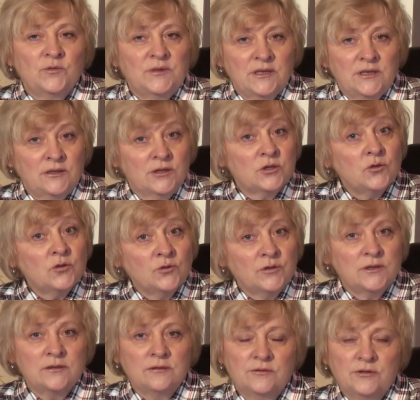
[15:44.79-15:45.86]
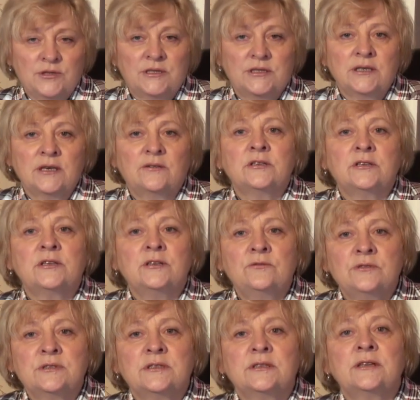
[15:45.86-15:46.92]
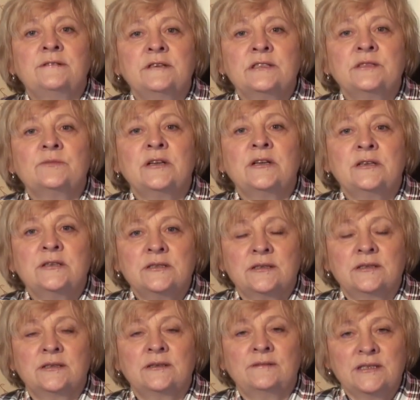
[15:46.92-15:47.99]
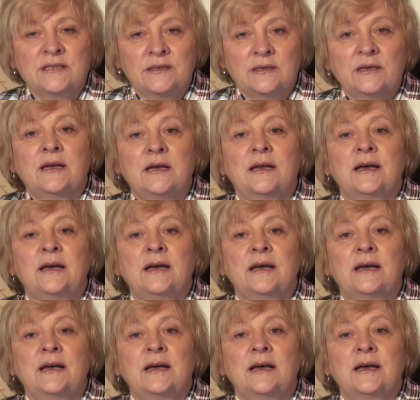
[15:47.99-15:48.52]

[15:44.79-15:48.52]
Then the person doesn't become neither master nor the slave.